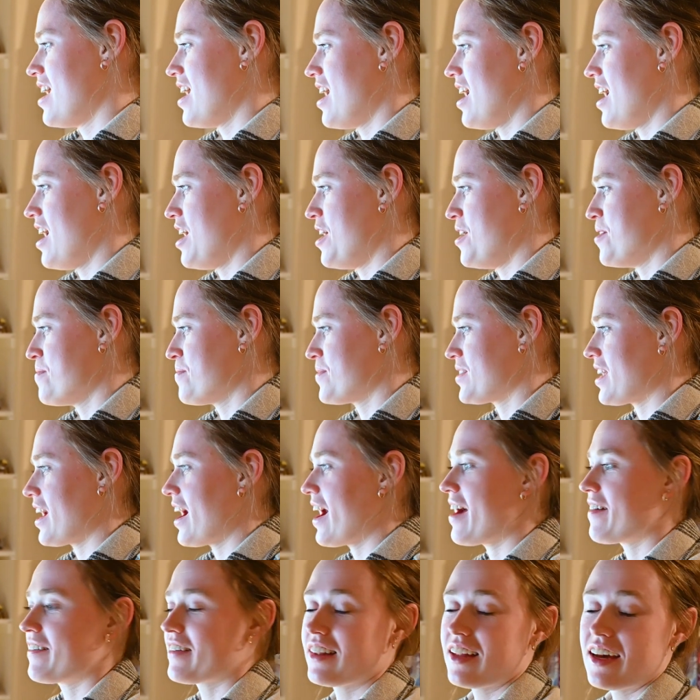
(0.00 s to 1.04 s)
So I
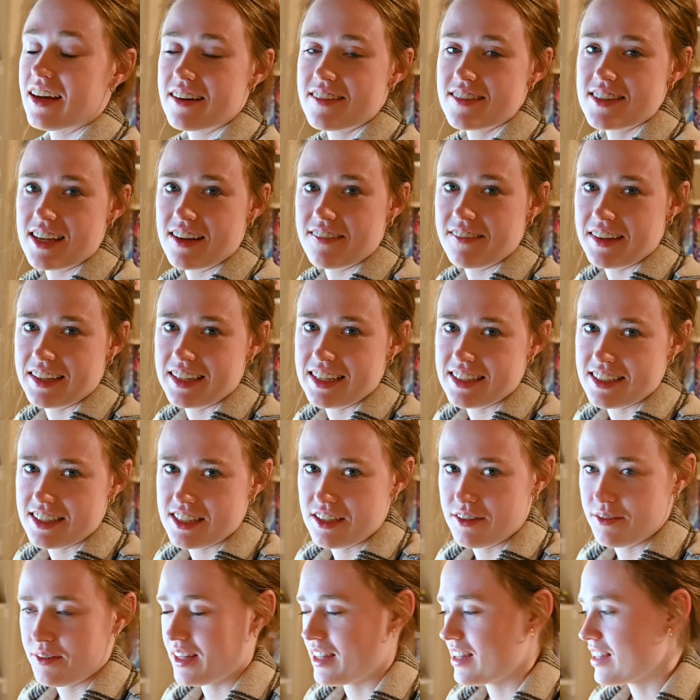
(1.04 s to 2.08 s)
have a lot of stuff I need to
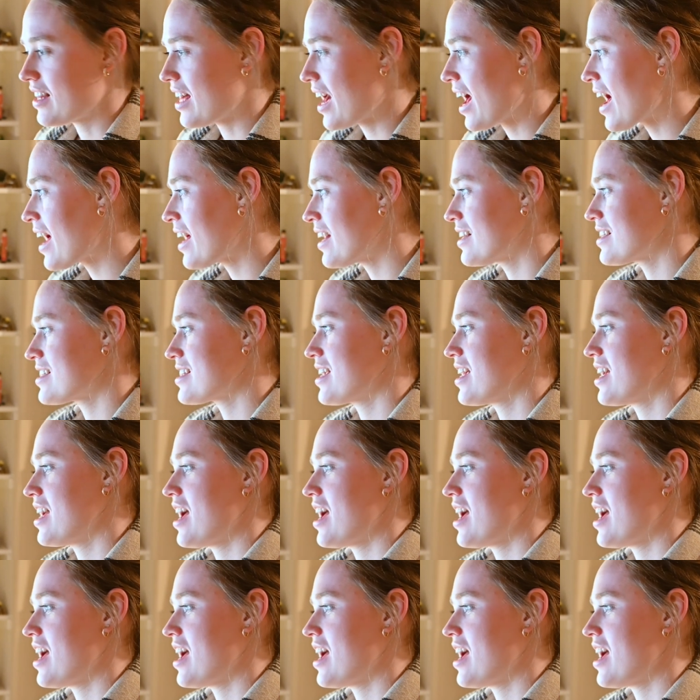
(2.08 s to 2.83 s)
do with that.